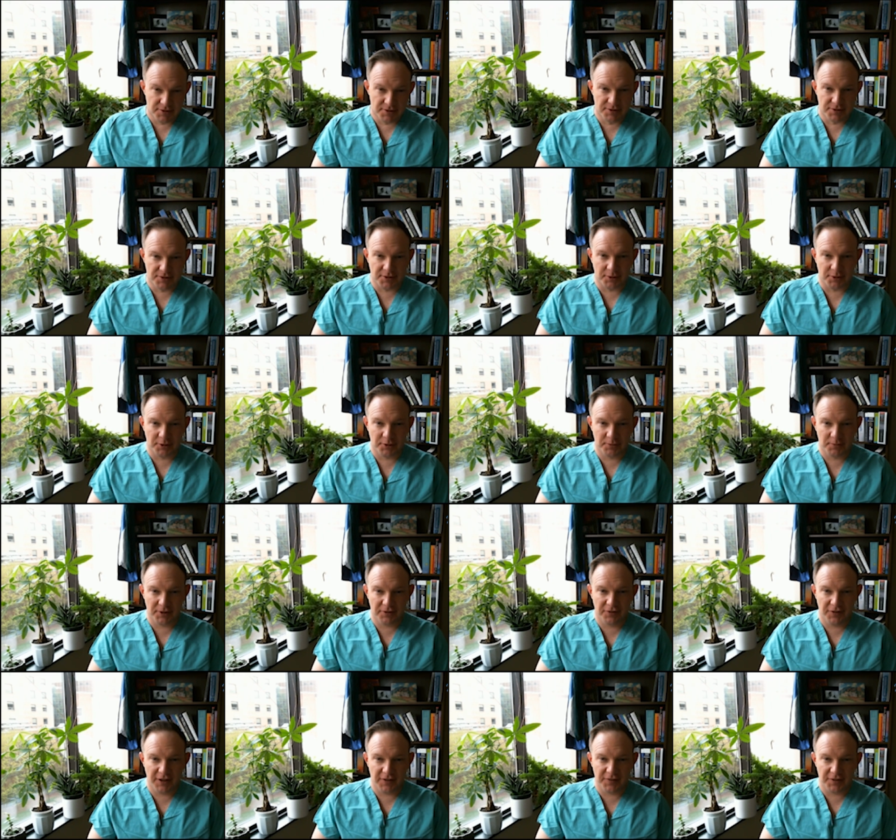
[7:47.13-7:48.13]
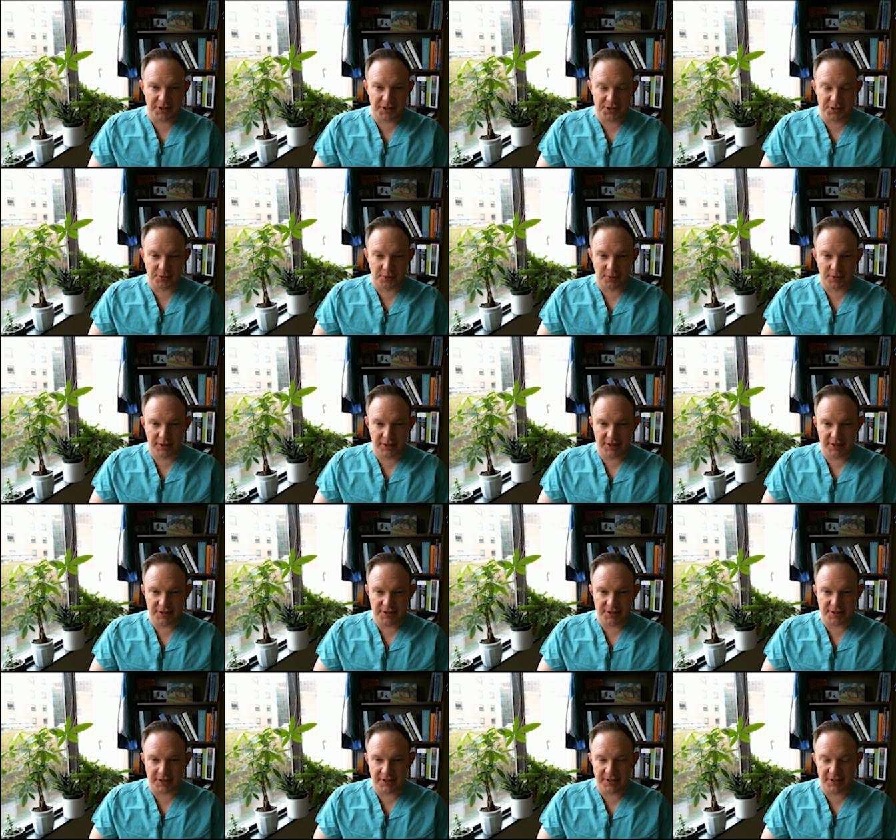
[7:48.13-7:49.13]
So one of my favorite
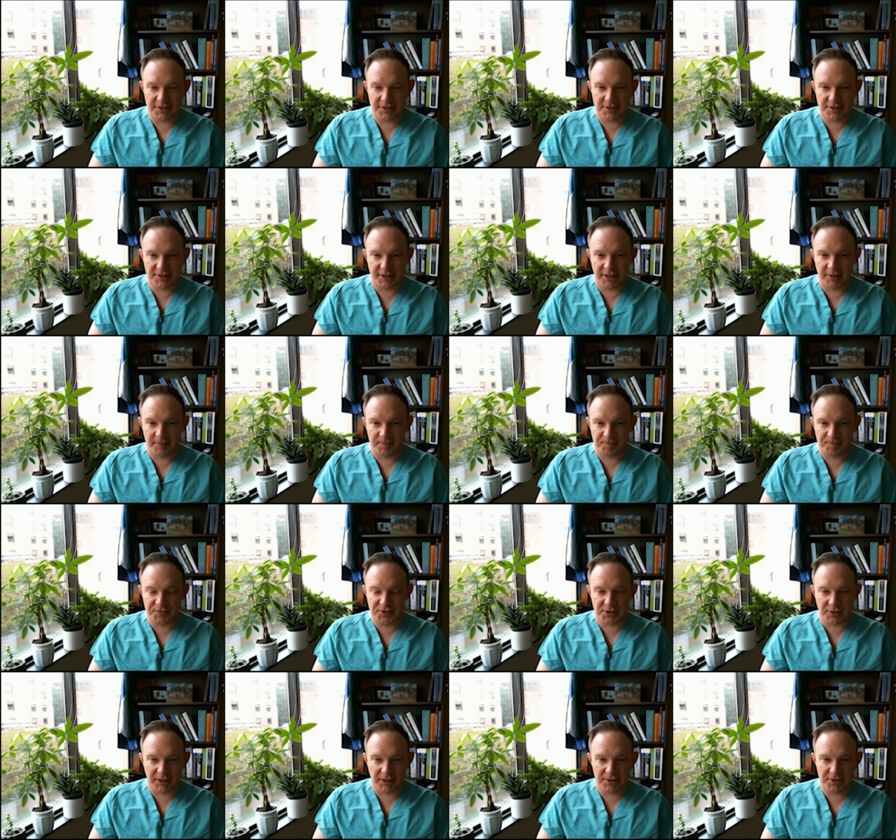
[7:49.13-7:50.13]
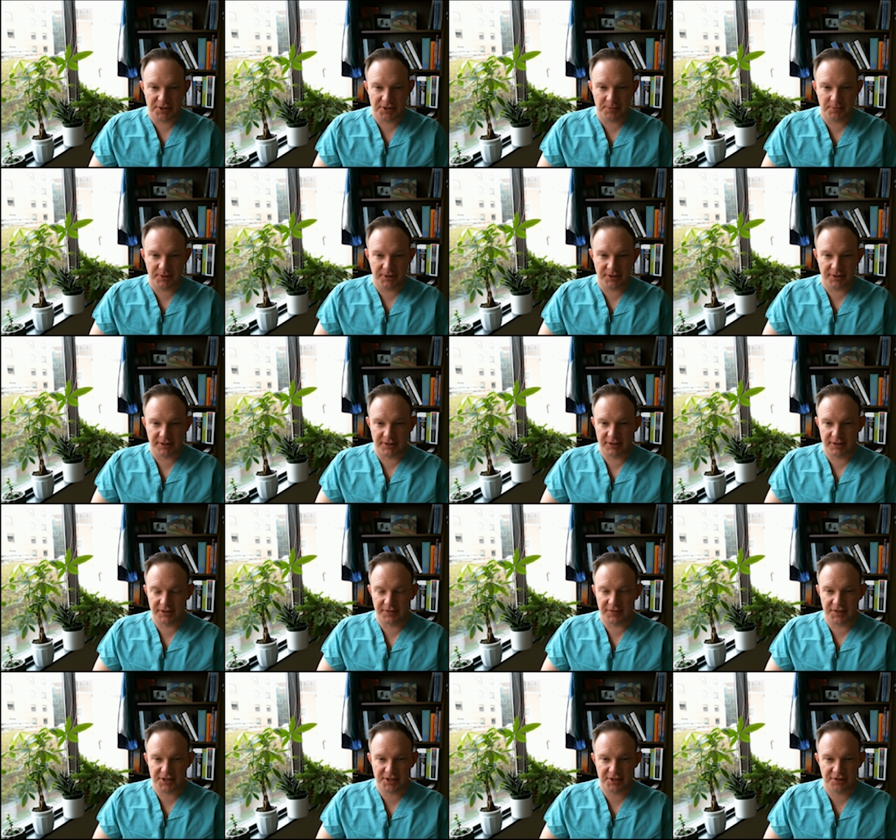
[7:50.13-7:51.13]
stories is, so I used to be the
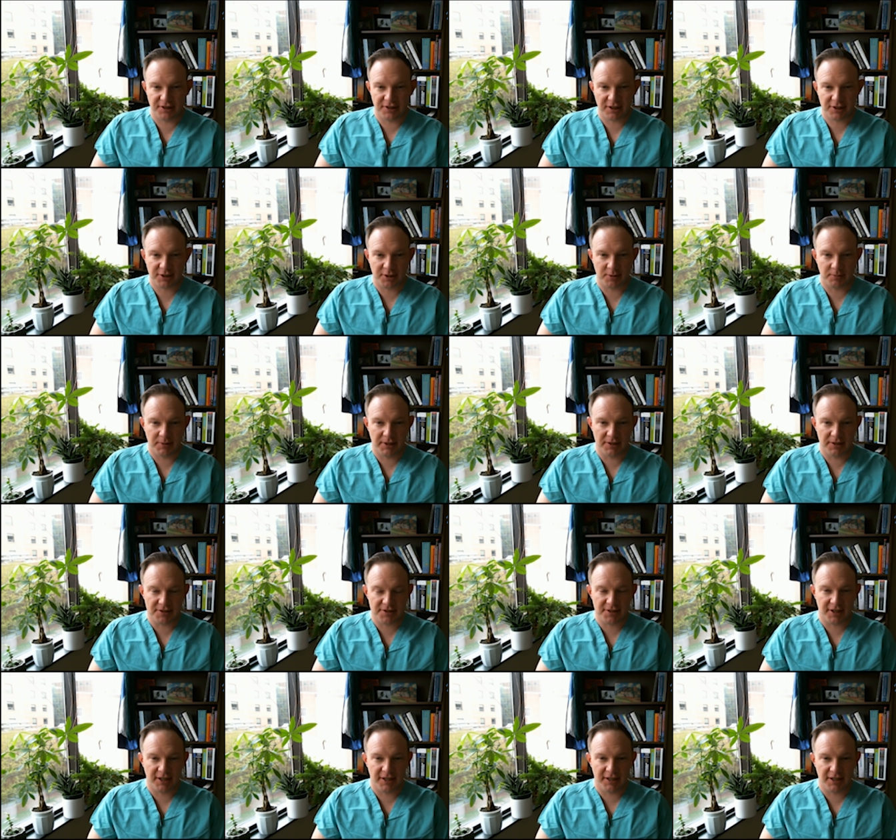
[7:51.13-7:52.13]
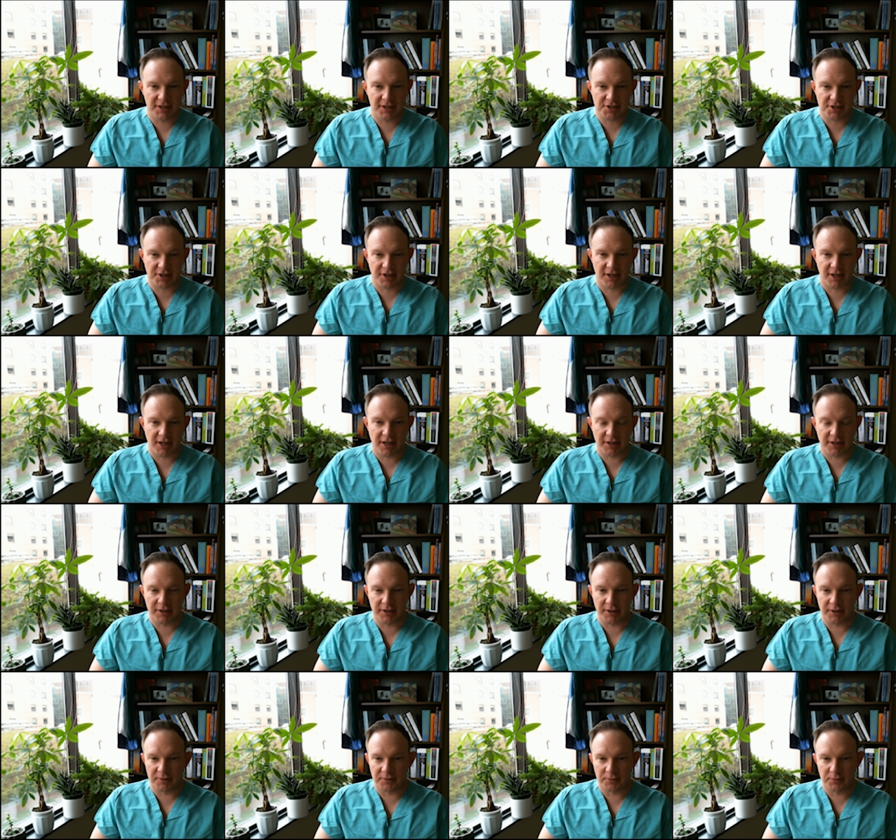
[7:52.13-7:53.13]
division director of Mount Sinai,
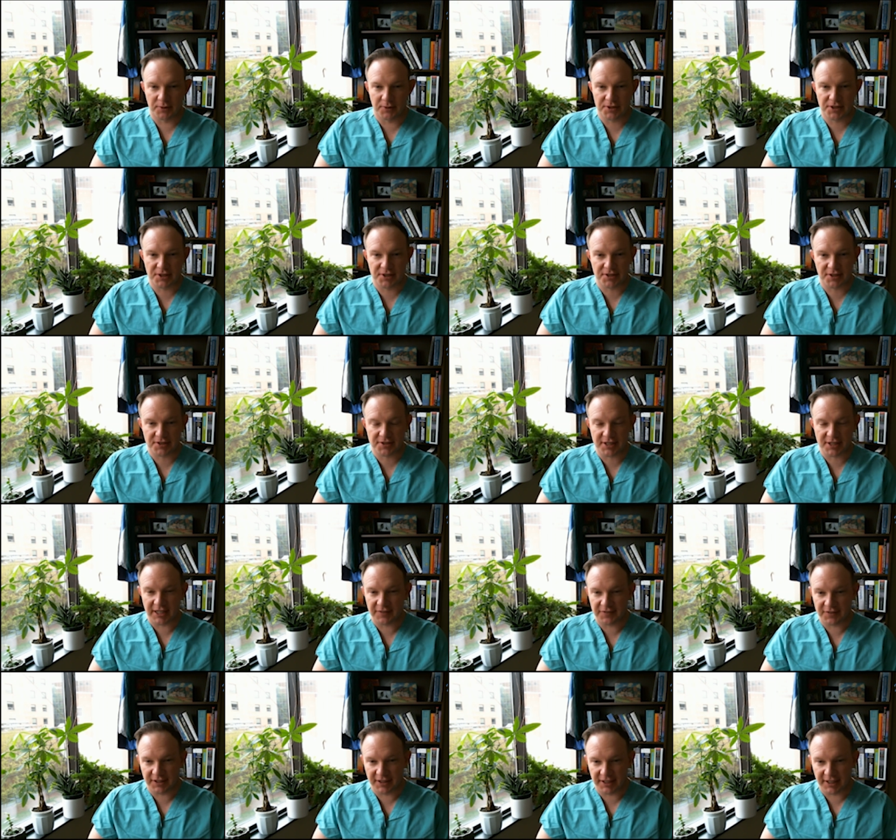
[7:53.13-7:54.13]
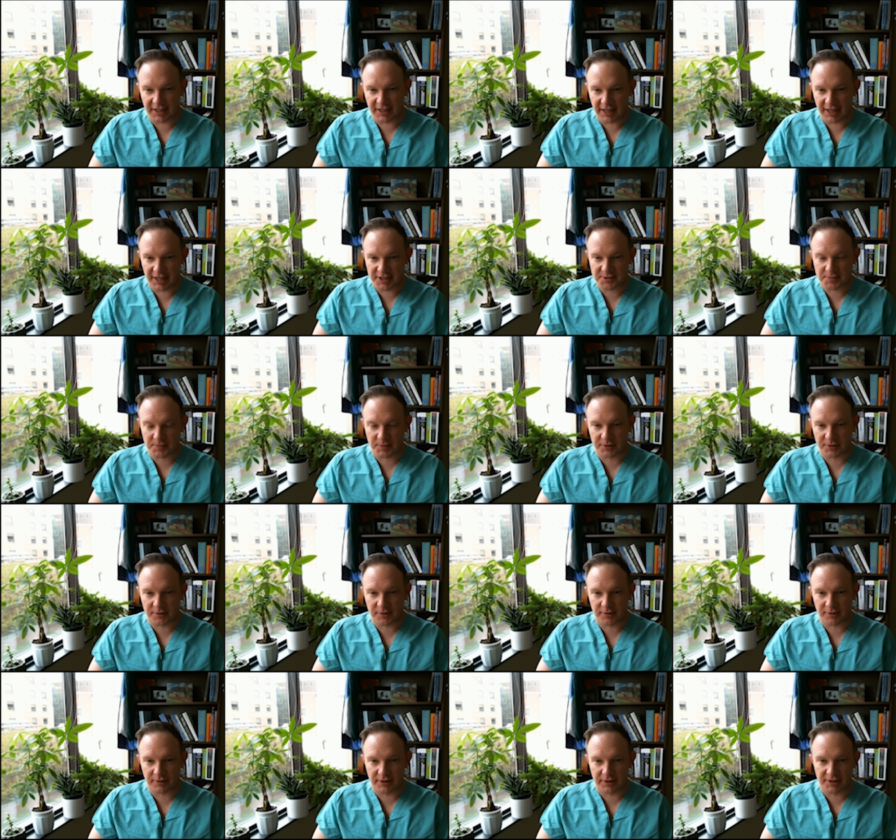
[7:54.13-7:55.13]
Chicago, which is a safety net
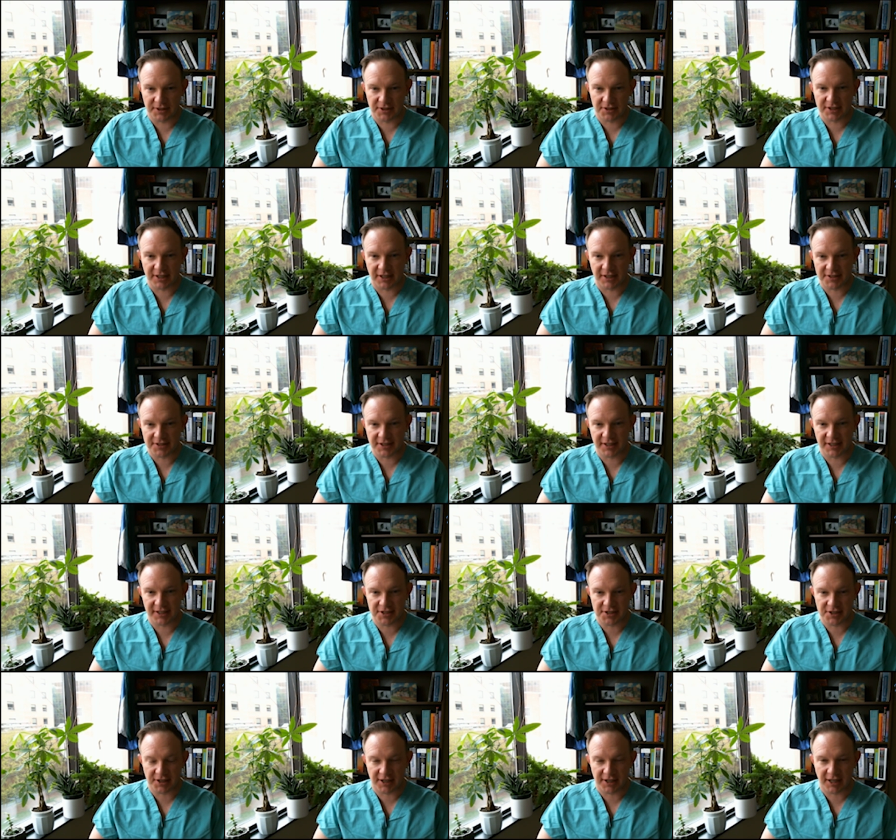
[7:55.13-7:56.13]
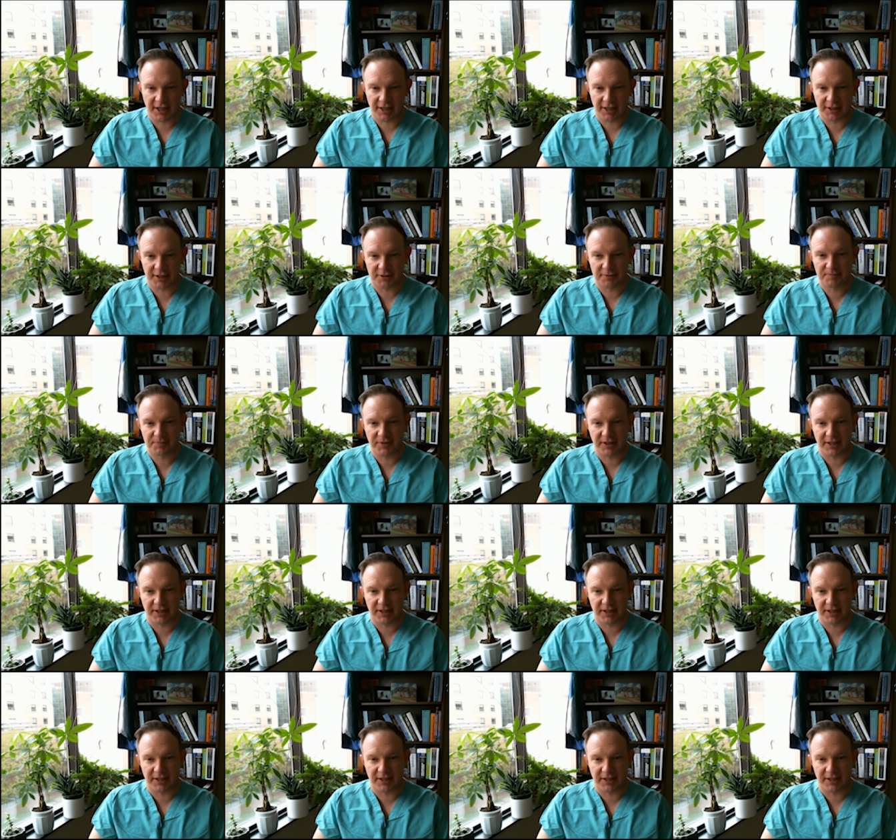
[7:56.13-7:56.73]
hospital on the south side of Chicago.